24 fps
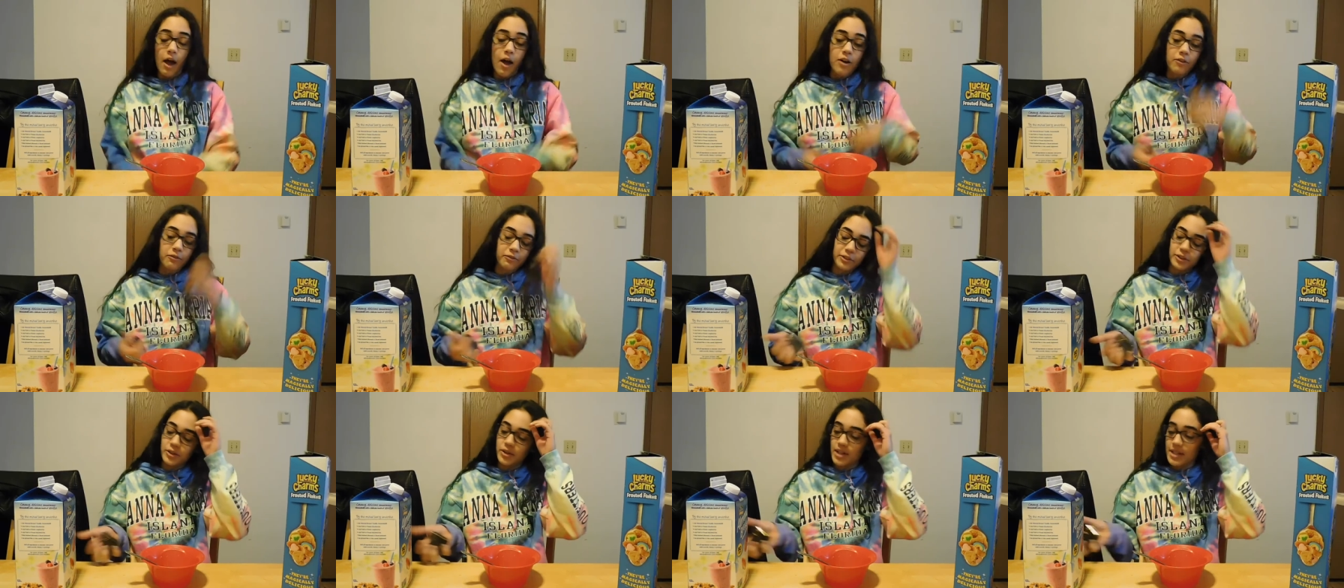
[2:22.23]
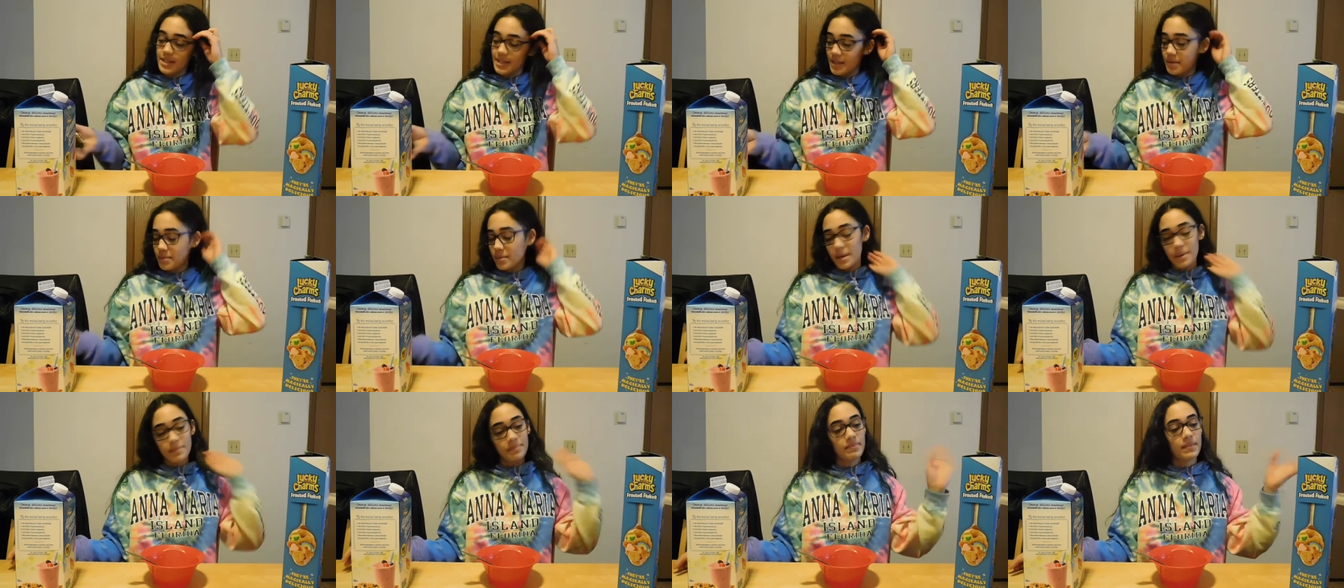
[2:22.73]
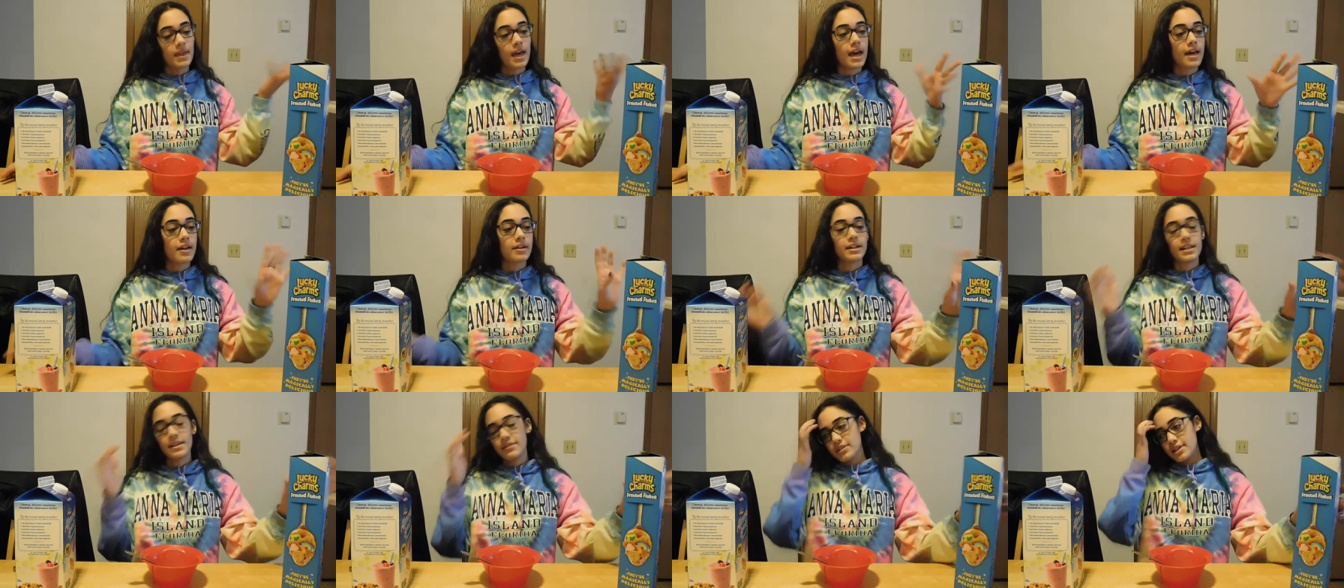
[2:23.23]
Hopefully you can see me.
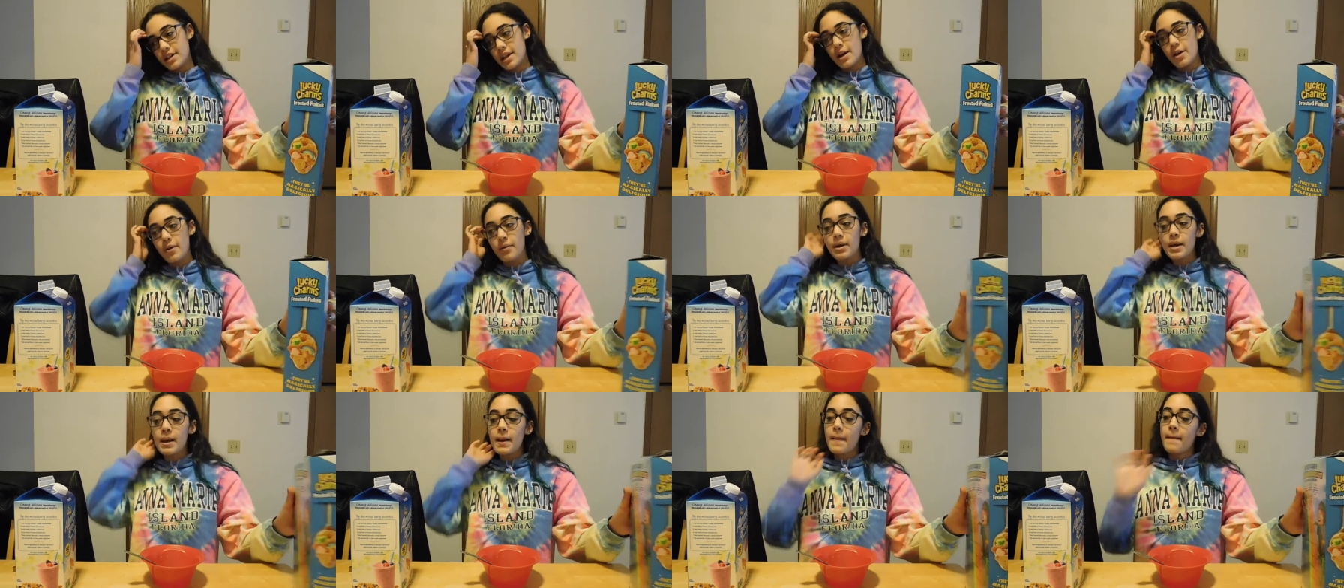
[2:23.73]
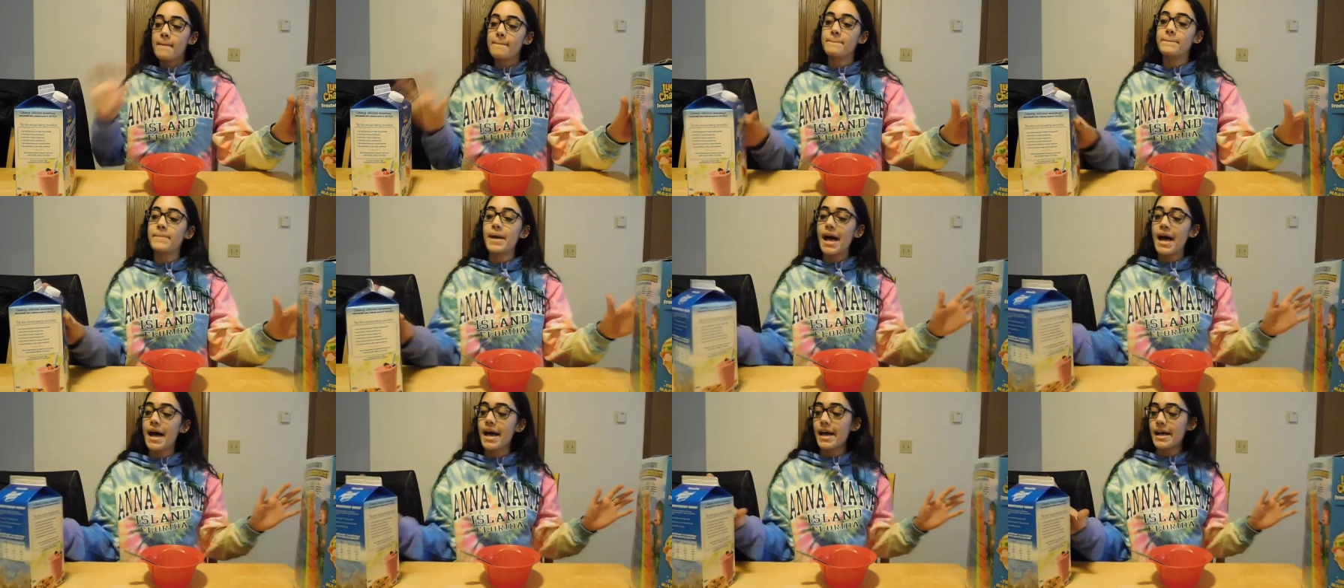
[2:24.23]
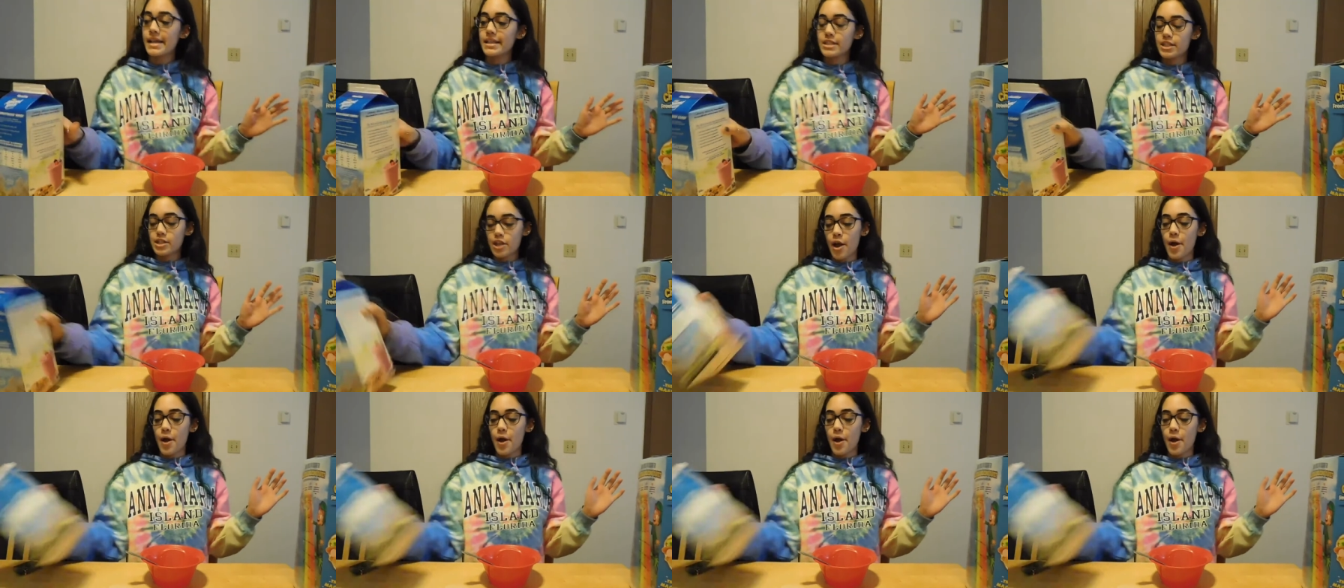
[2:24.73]
I don't even know. But,